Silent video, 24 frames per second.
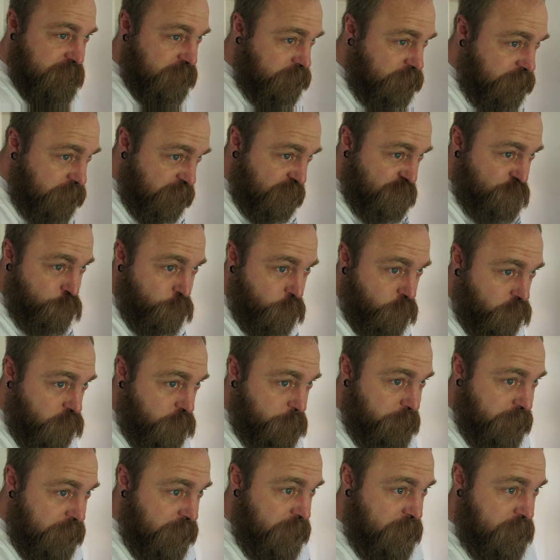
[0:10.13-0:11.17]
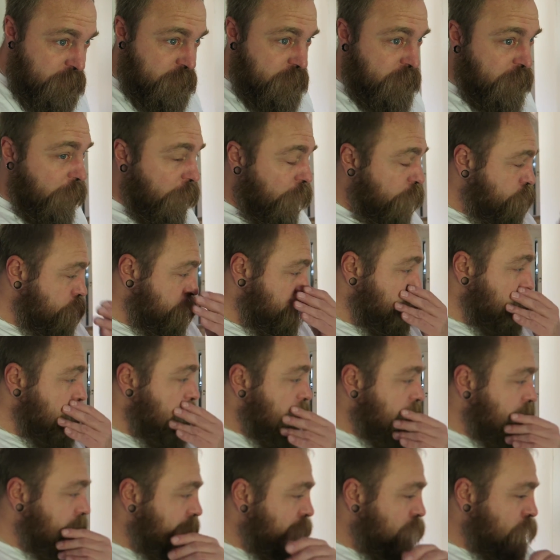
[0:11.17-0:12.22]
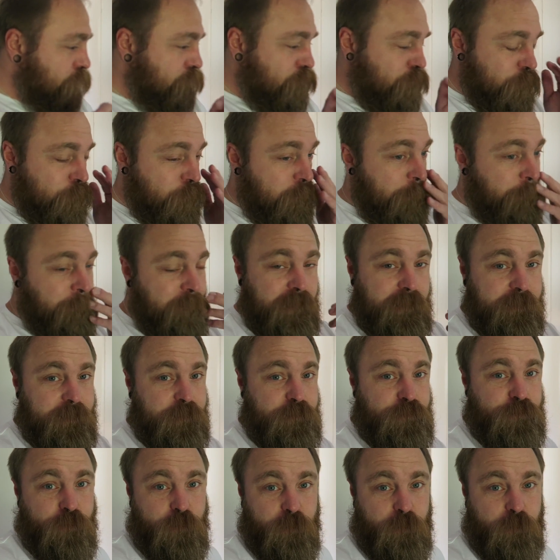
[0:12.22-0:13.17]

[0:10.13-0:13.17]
sunny, it's warm, and um, we're heading out to a market